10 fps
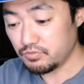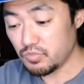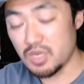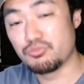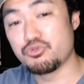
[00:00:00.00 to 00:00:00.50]

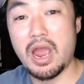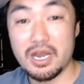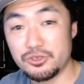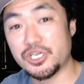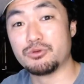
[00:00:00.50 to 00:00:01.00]
broad
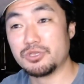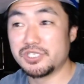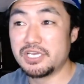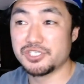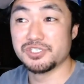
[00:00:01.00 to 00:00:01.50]

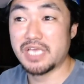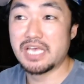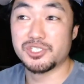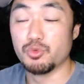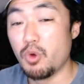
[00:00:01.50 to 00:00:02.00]
generalizations as
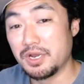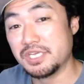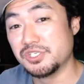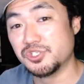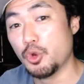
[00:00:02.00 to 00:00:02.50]
to what
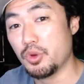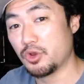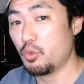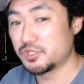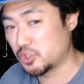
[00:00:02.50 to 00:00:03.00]
he's doing or
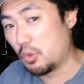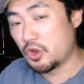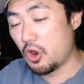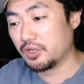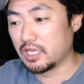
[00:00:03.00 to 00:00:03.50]
what's going
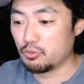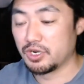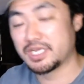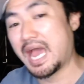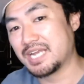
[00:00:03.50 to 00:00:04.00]
on, like when a
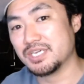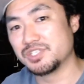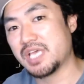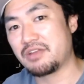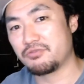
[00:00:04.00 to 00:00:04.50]
guy does
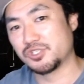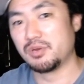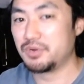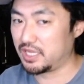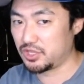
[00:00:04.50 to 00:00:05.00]
that for
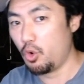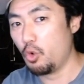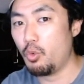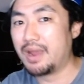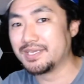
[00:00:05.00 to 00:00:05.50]
someone, like the whole
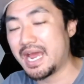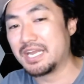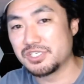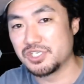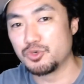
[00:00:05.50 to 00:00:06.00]
white knighting
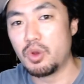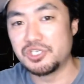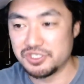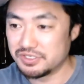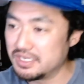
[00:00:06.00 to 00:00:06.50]

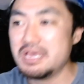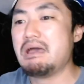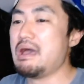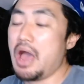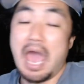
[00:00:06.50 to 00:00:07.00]
situation,
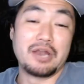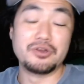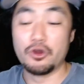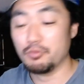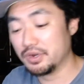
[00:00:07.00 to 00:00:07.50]
I don't
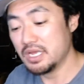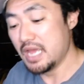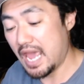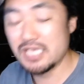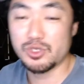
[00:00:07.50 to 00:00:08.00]
know. But
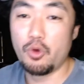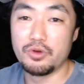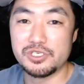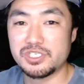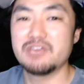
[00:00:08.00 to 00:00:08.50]
as
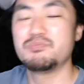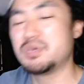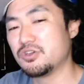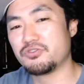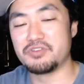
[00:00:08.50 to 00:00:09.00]
always, give me
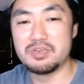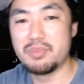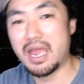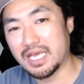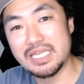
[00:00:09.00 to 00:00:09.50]
your
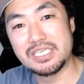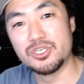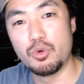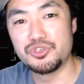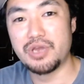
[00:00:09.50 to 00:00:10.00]
feedback. I like to know
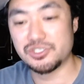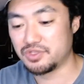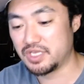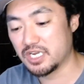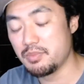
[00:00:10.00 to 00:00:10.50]
what you guys are
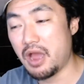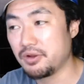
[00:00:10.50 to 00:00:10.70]
thinking about,